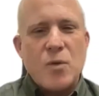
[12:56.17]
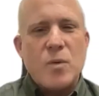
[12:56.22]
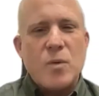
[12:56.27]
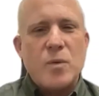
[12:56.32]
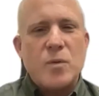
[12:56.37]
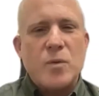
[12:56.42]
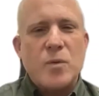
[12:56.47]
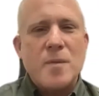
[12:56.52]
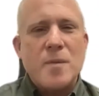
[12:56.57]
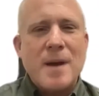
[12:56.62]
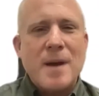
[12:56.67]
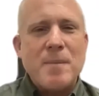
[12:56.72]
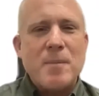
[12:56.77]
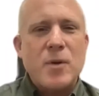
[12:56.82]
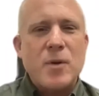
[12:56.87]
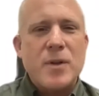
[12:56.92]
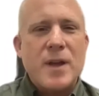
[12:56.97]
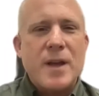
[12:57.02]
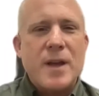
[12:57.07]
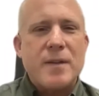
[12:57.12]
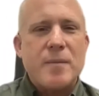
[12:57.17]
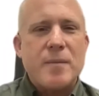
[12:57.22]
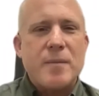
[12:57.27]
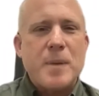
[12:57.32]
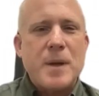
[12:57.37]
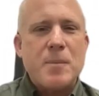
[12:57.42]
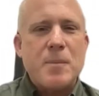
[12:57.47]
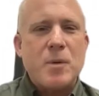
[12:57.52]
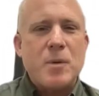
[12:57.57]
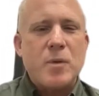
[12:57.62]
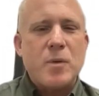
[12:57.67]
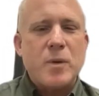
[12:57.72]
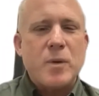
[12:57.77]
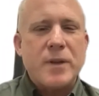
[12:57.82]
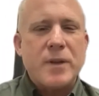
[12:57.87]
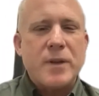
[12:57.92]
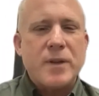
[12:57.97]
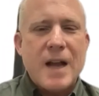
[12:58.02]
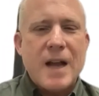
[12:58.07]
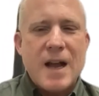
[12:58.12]
remember that people
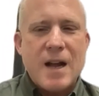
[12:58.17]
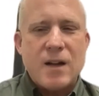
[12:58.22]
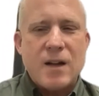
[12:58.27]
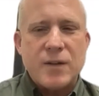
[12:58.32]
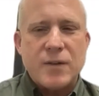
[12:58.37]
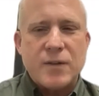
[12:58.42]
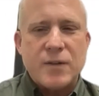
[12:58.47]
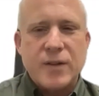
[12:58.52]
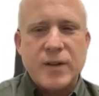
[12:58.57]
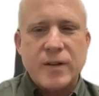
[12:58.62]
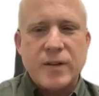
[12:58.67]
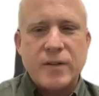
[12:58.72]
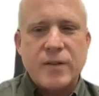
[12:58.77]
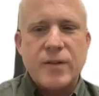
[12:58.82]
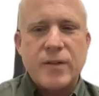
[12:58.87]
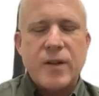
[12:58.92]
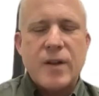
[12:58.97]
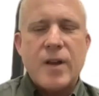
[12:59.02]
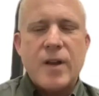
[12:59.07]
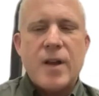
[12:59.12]
with dialysis